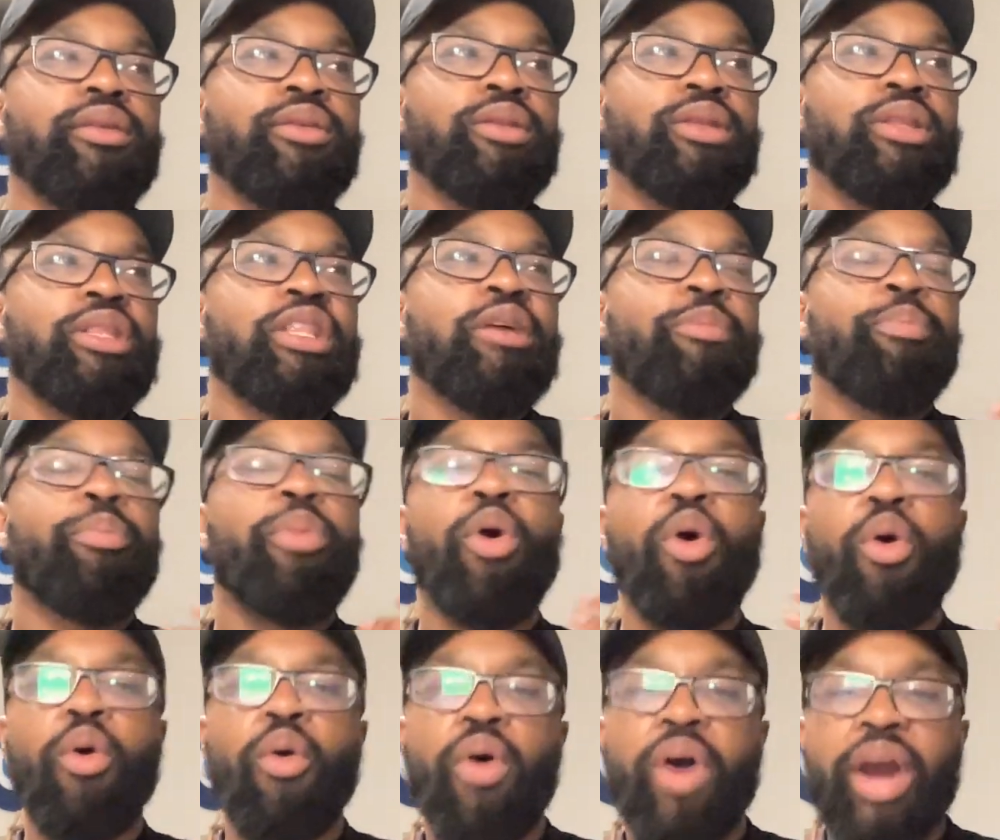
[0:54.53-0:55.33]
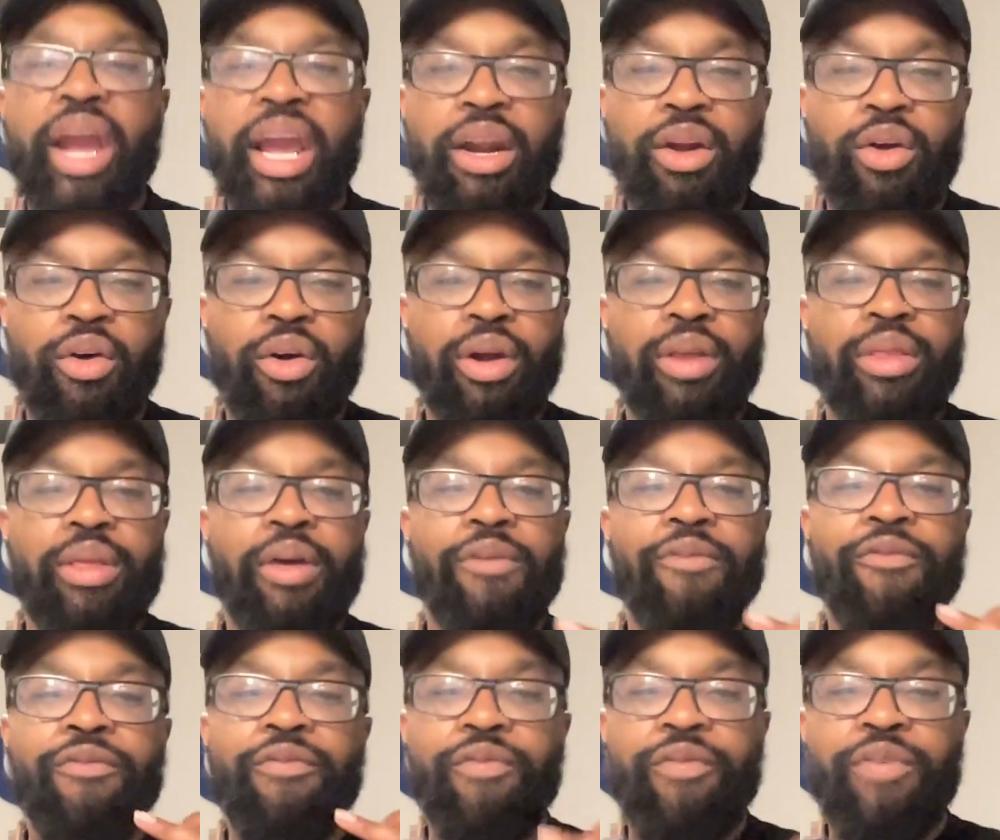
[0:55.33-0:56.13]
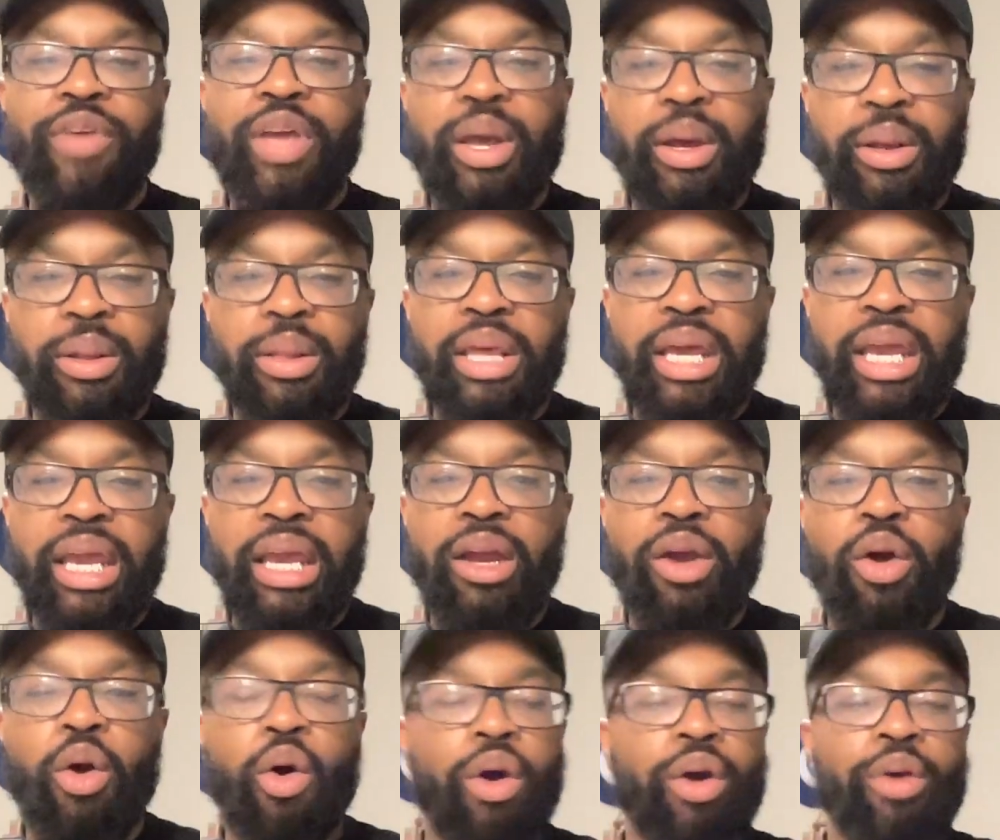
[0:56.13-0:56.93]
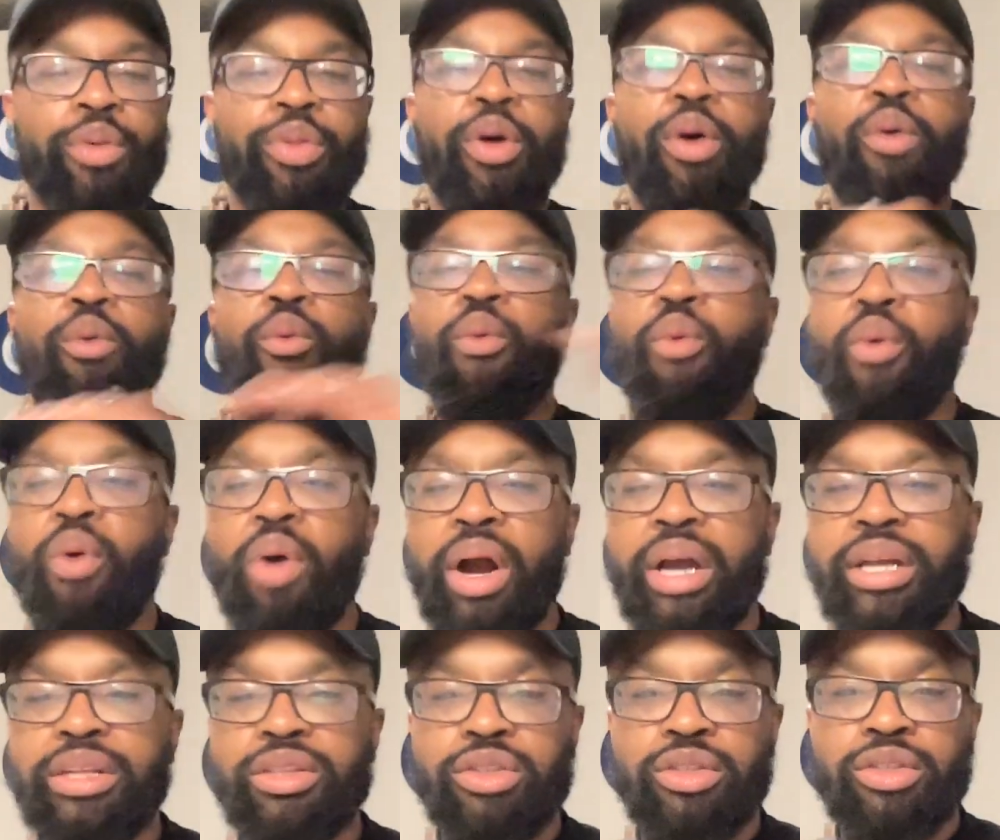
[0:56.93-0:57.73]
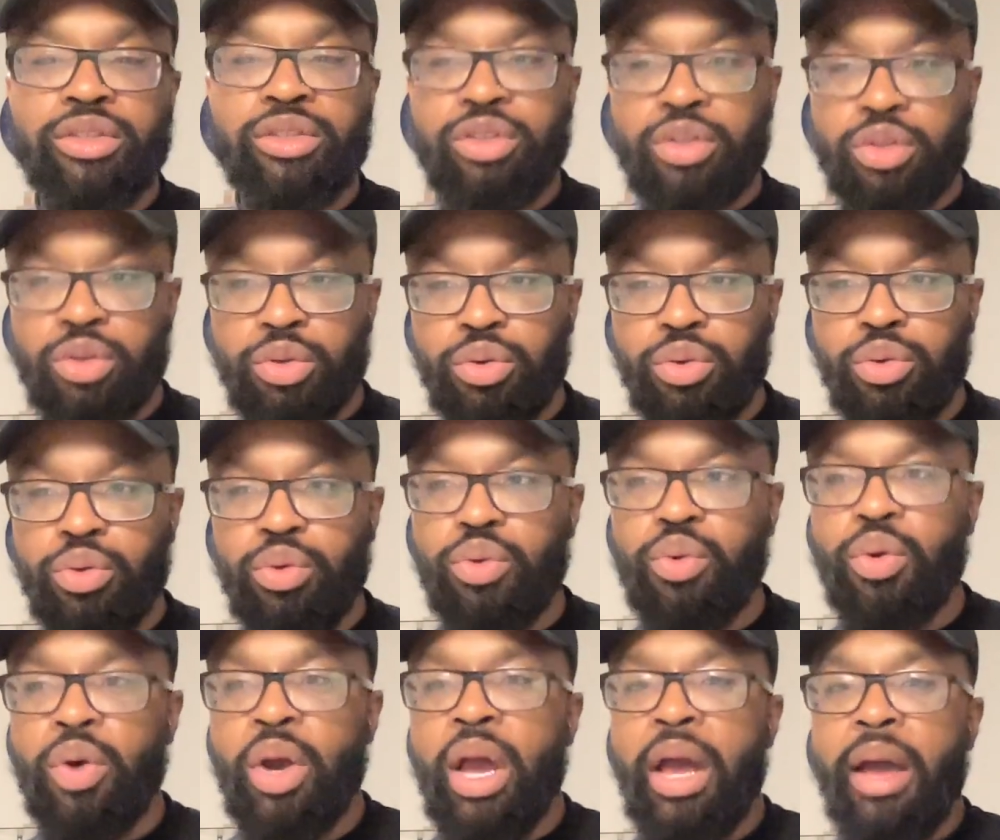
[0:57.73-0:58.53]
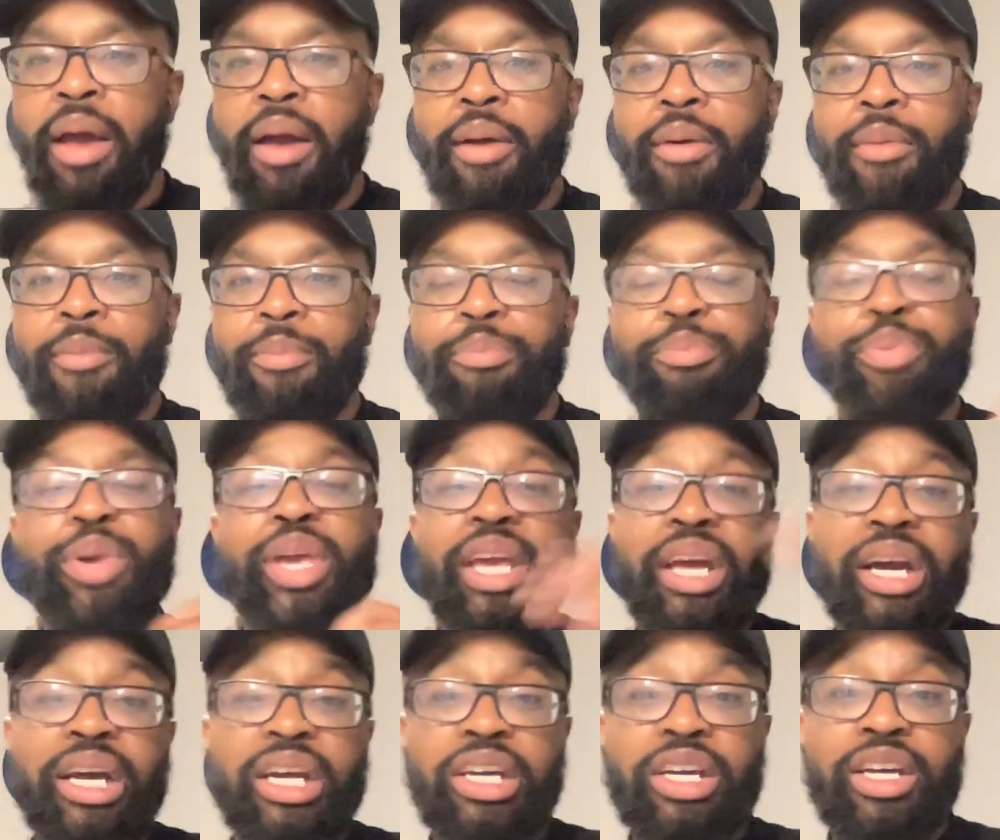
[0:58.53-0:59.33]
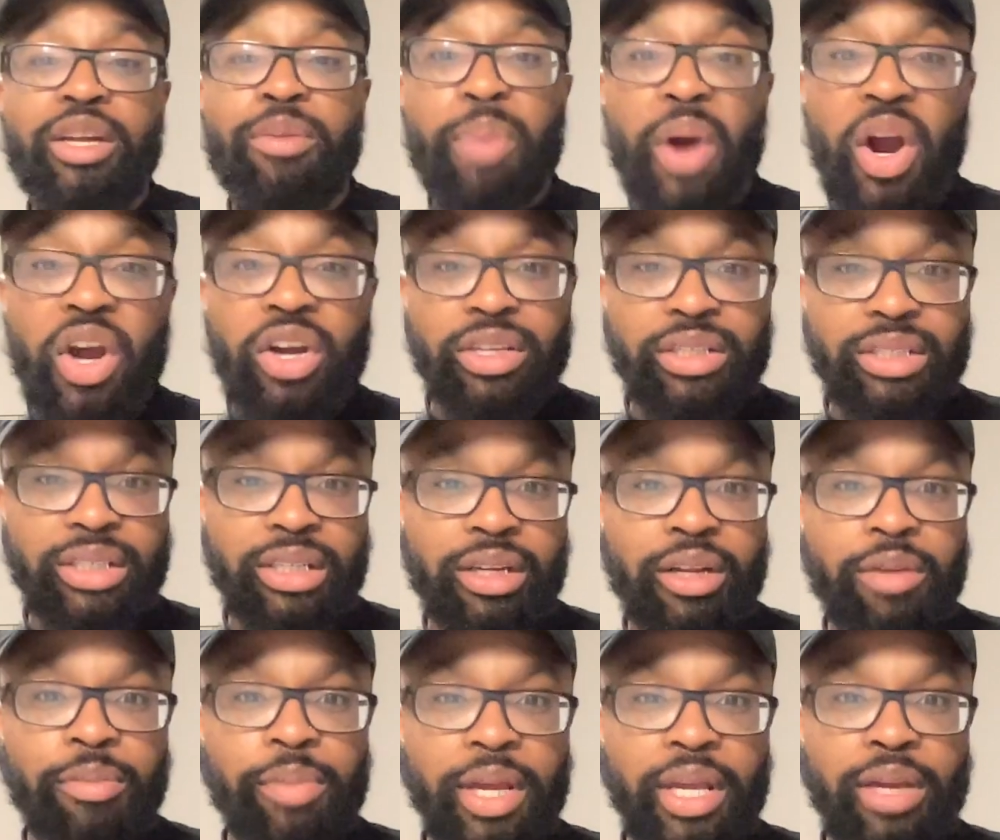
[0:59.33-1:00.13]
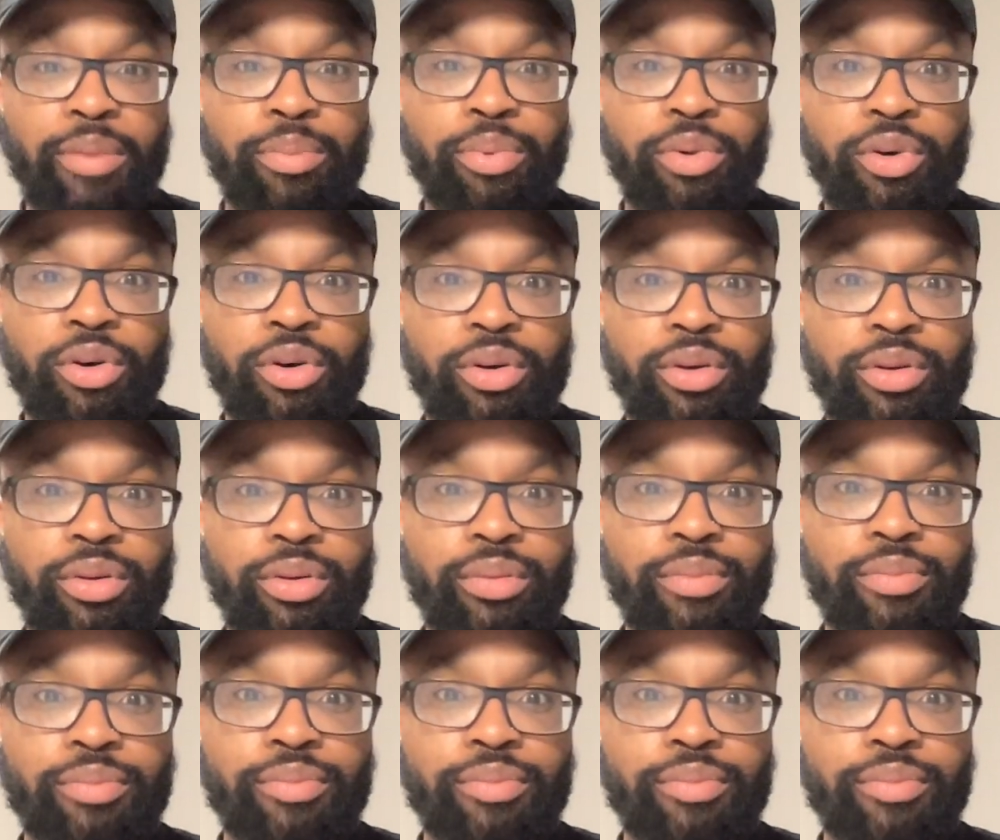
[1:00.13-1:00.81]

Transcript: the point or the feeling or the want to be a good person to people.